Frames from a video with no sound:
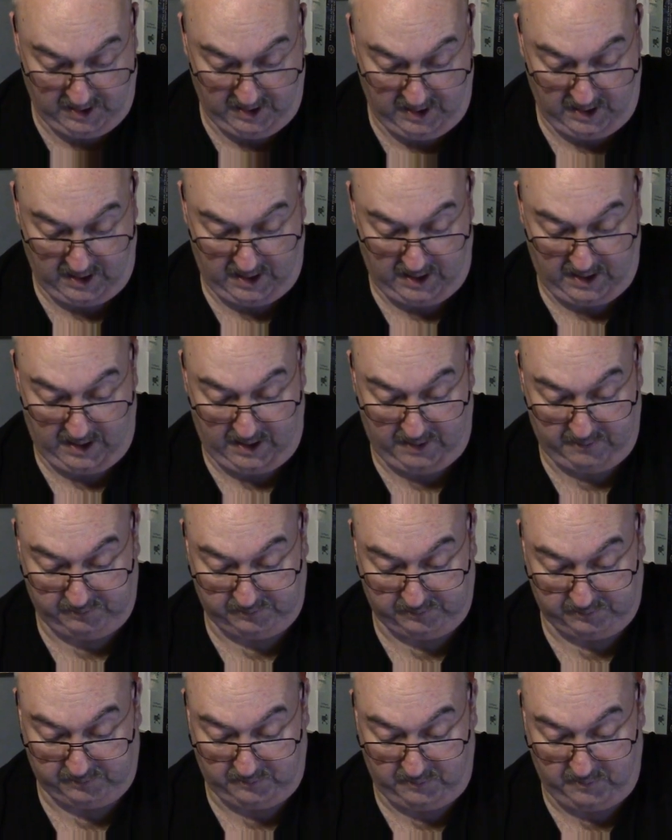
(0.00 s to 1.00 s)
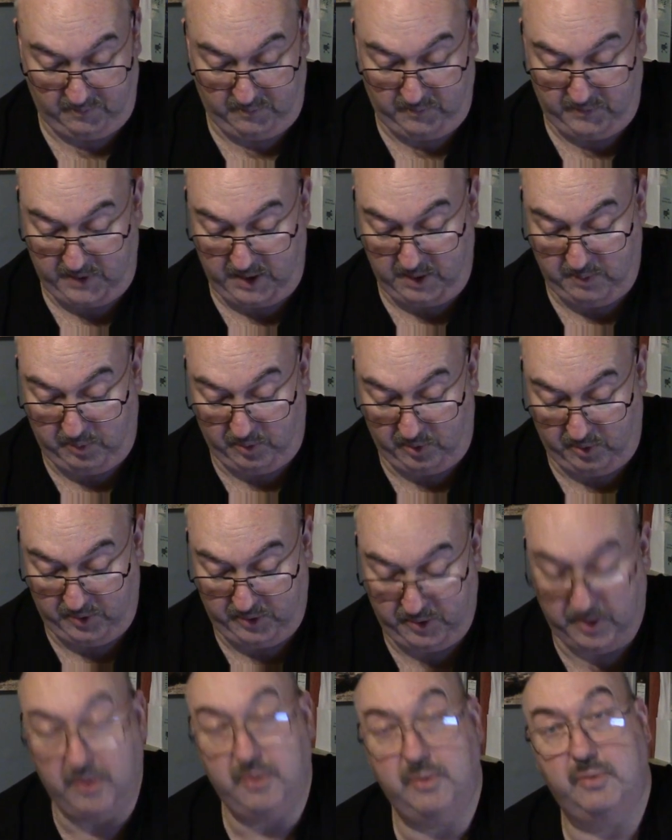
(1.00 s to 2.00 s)
They're
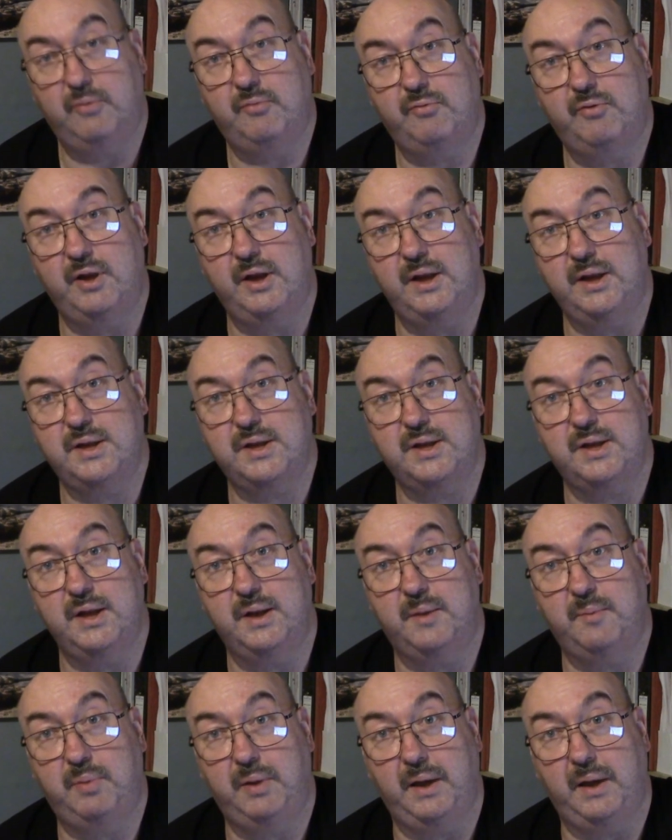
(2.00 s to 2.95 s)
both realistic,